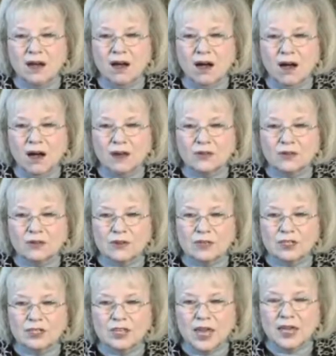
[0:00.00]
all of
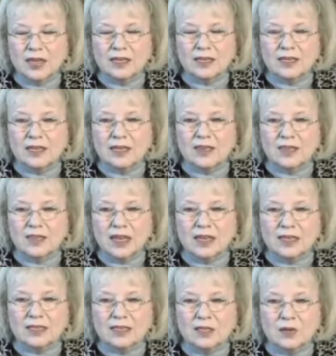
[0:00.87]
Christianity
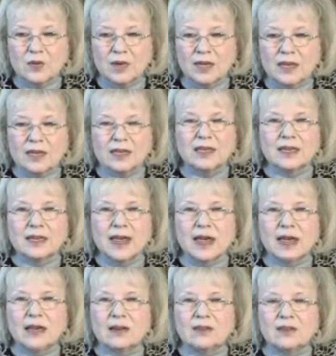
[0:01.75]
thinks that we can get
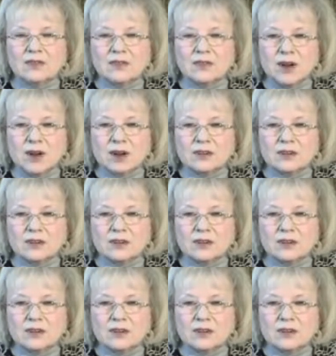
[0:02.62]
out of our